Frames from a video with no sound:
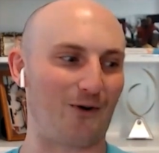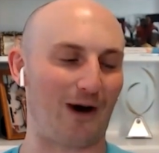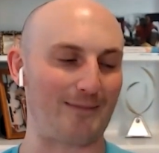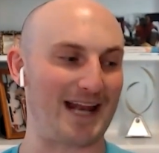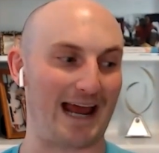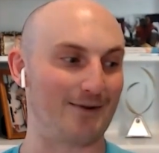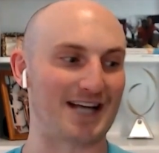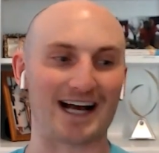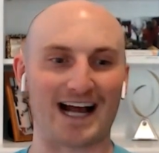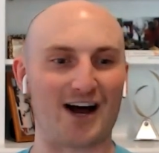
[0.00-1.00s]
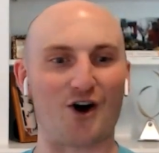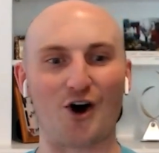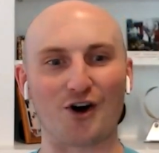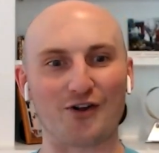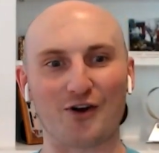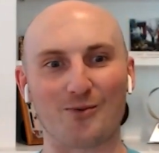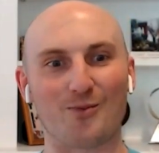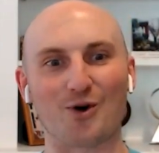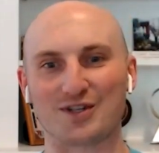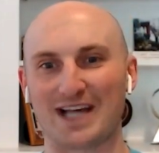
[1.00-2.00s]
I mean, Amazon got harder. There were
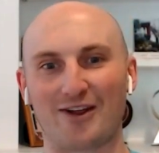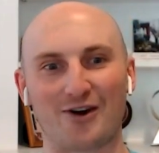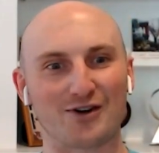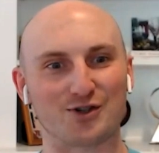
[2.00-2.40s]
more sellers.